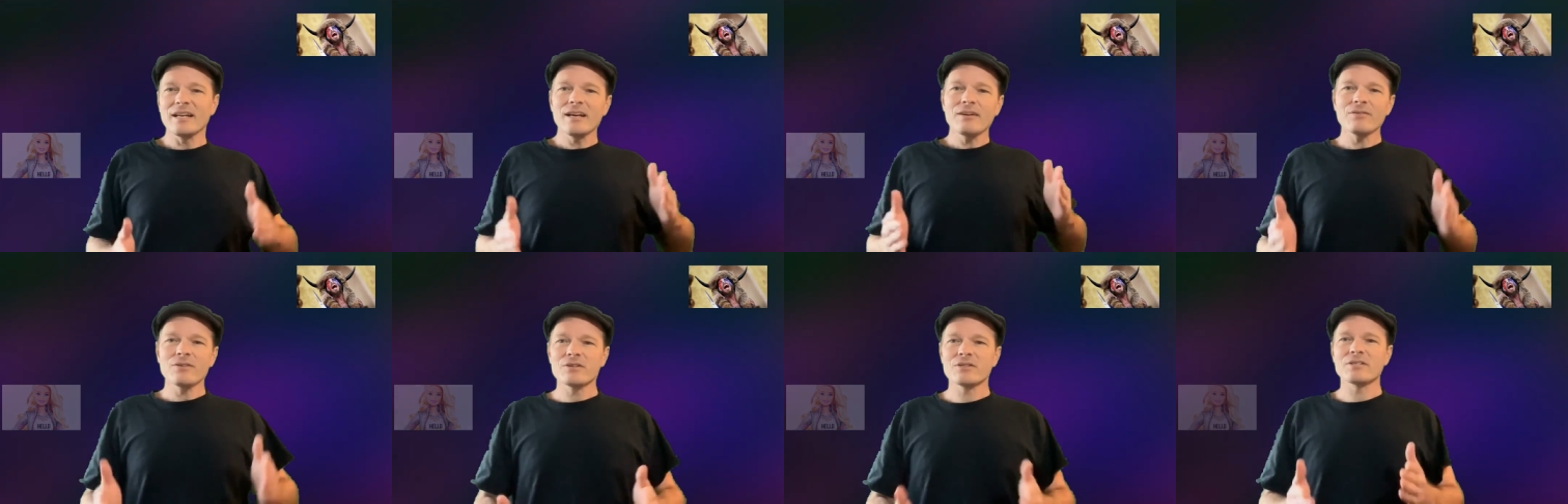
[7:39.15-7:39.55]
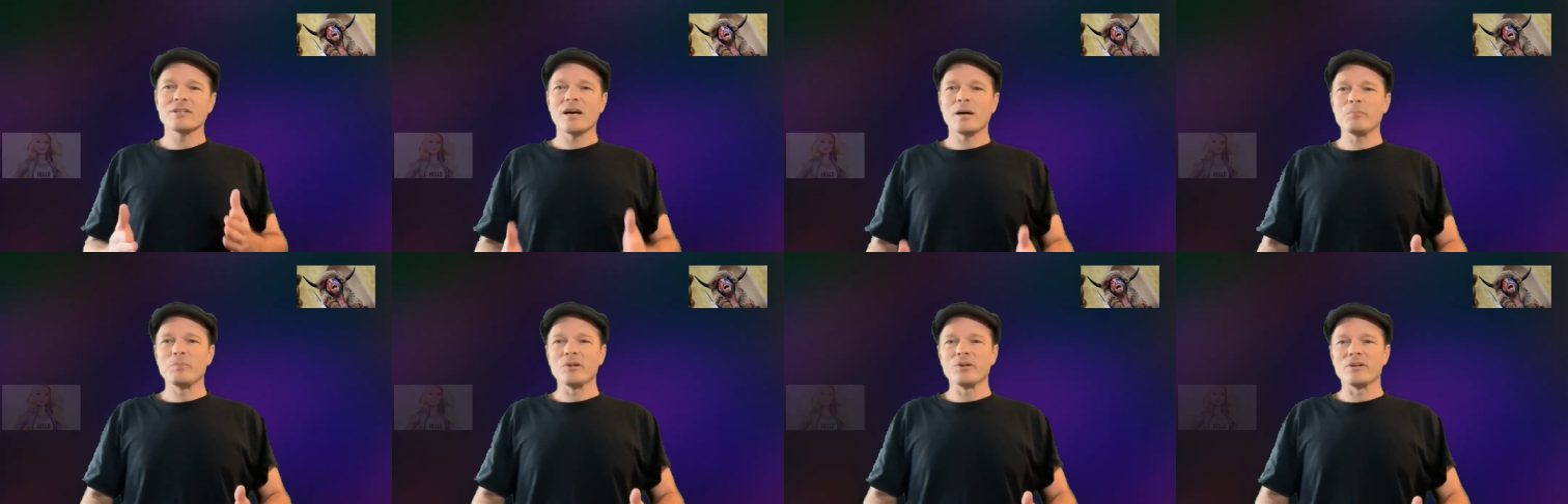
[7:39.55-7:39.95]
never
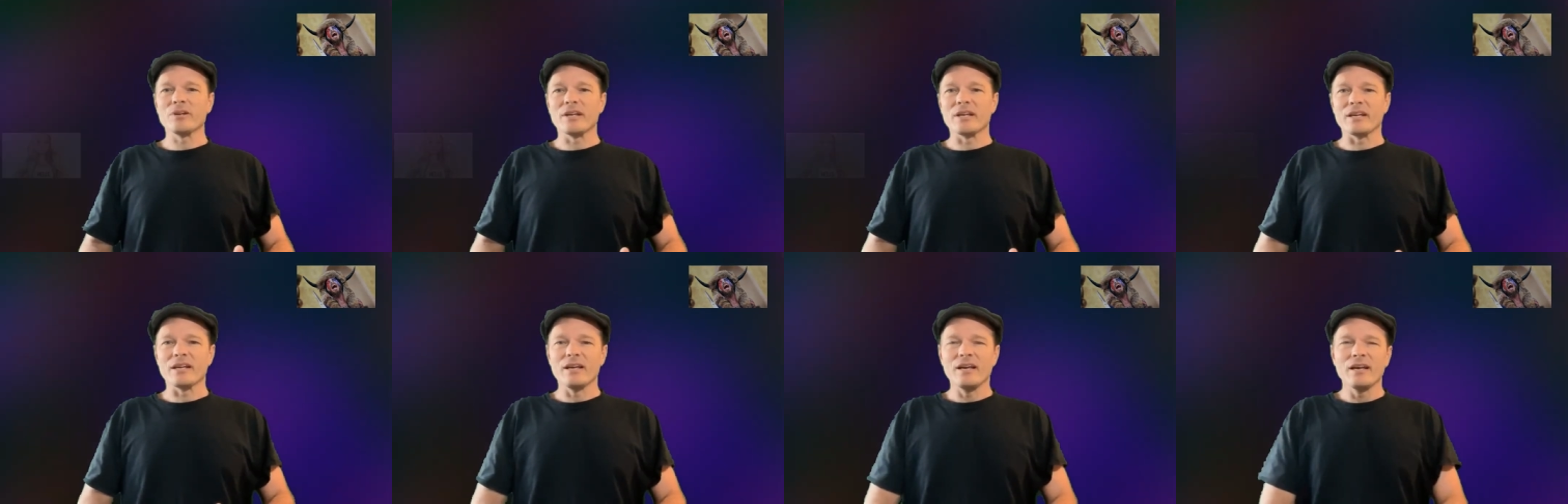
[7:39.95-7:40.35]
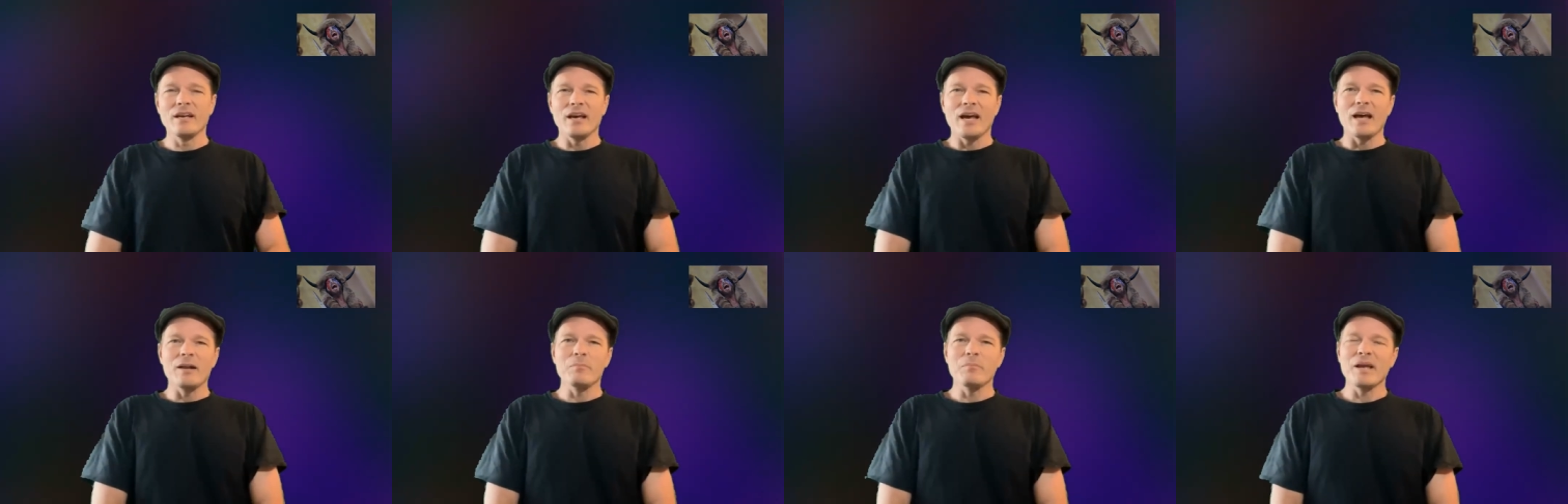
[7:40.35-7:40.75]
stop
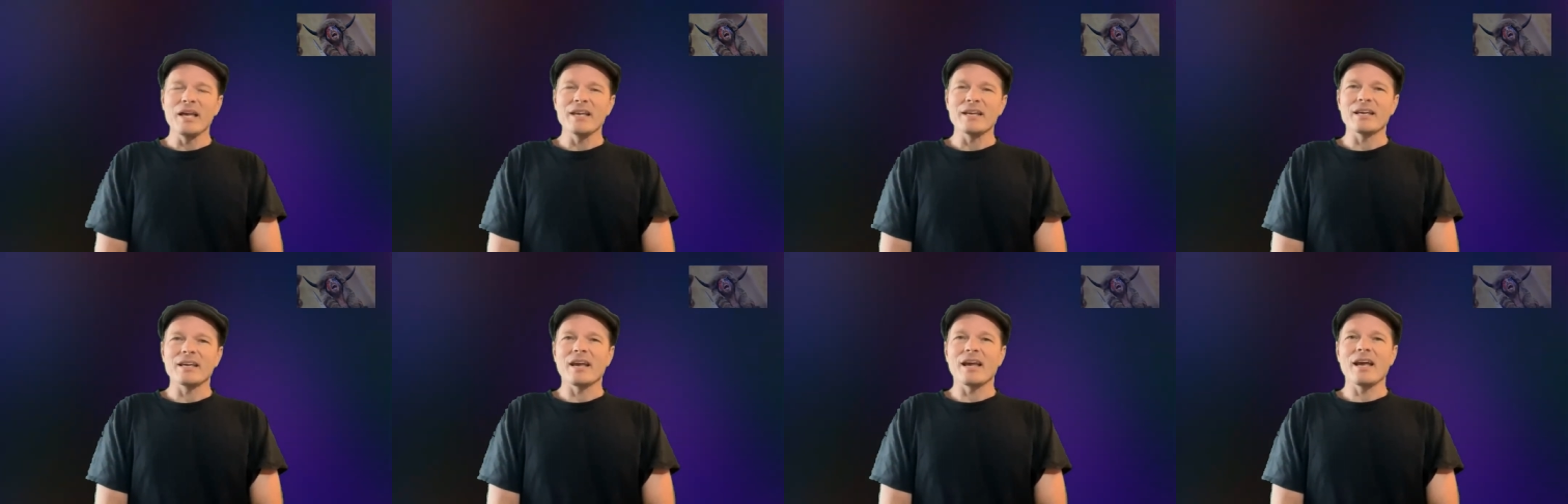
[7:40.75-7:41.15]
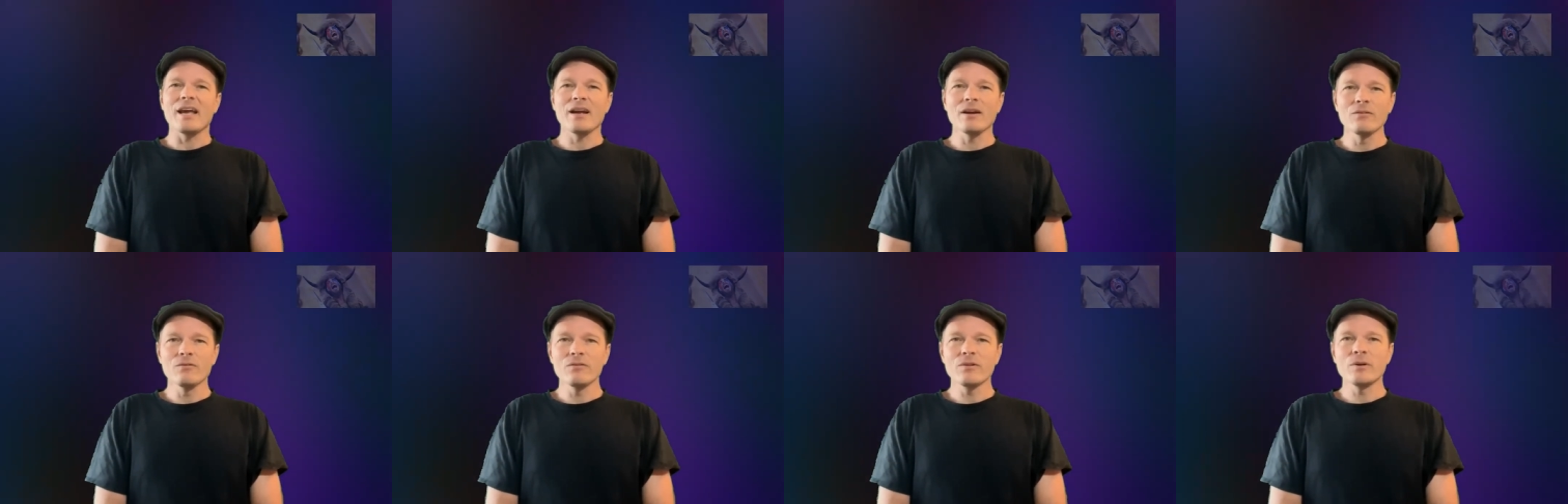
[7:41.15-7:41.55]
learning, and make
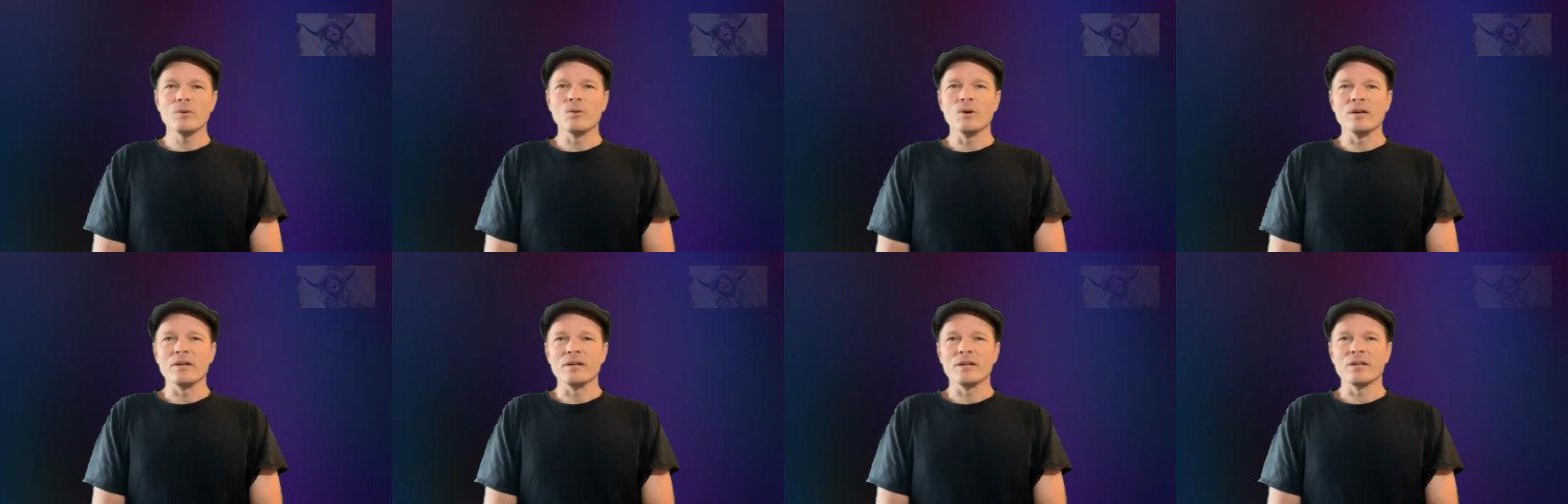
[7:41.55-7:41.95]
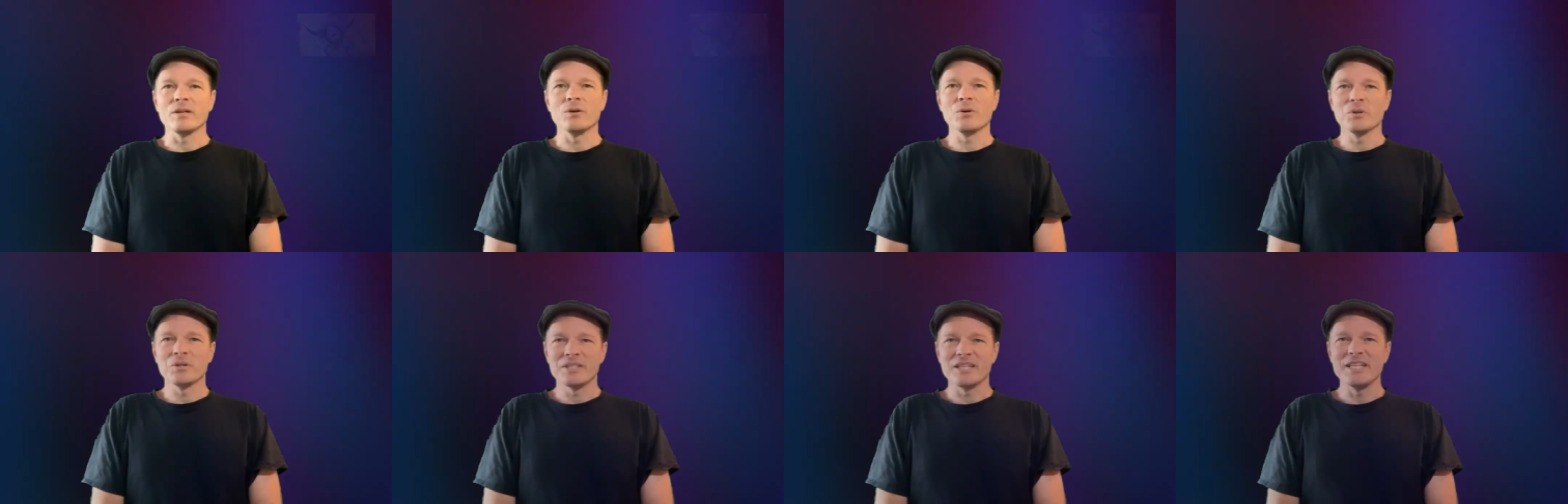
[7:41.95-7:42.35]
everyone
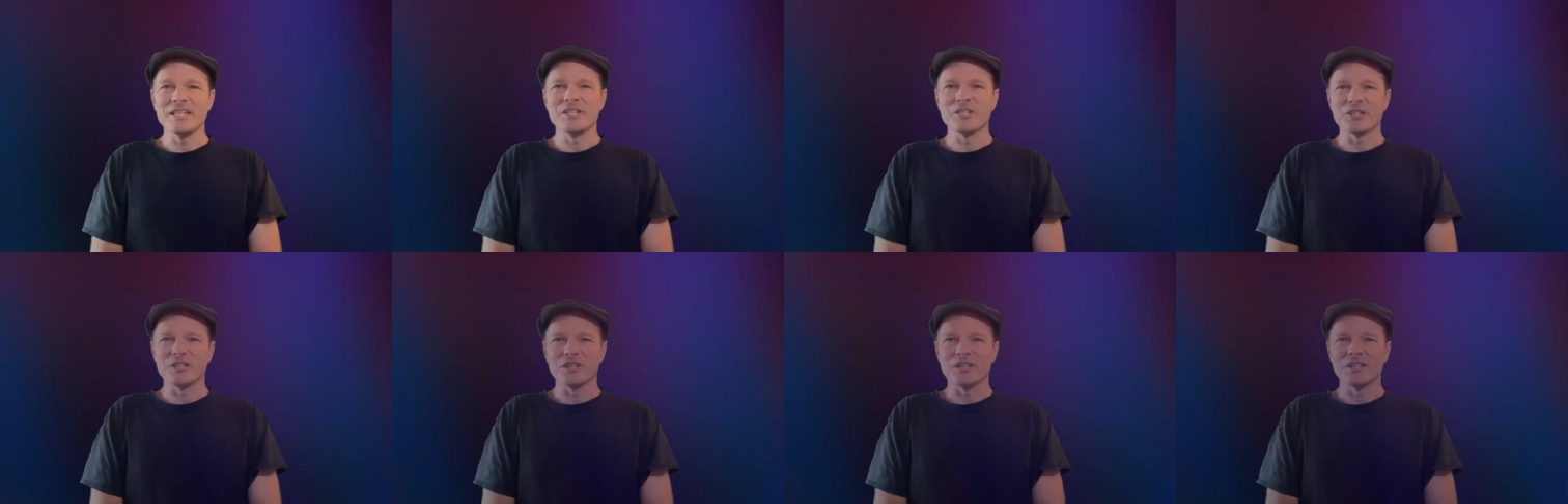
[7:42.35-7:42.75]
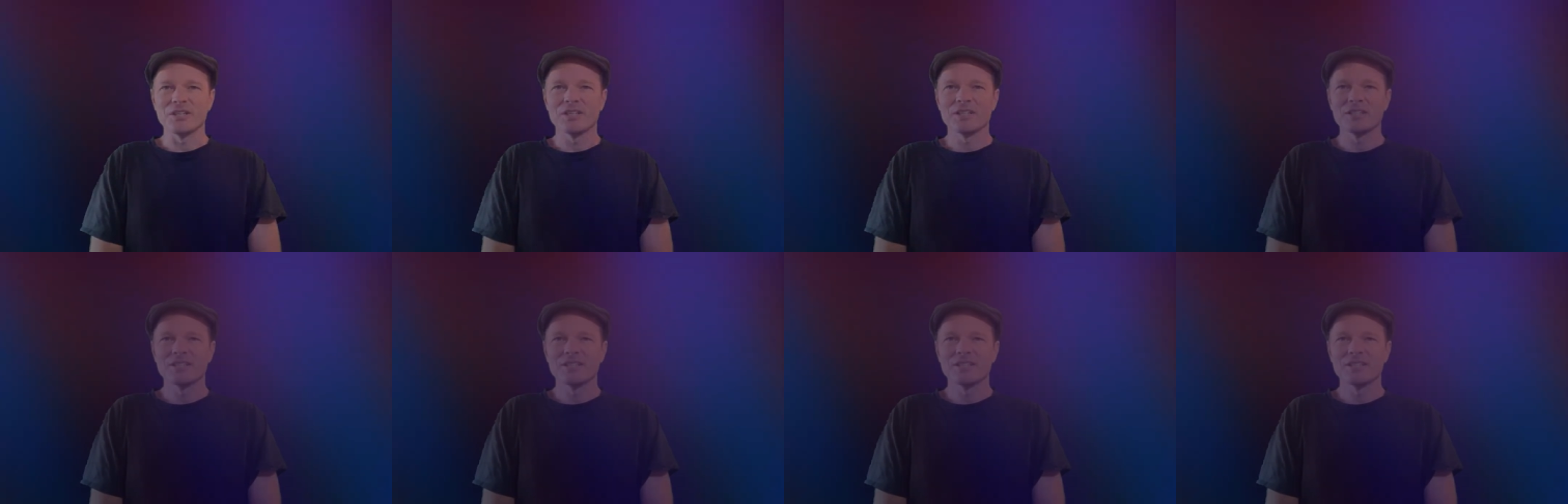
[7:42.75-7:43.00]
your teacher.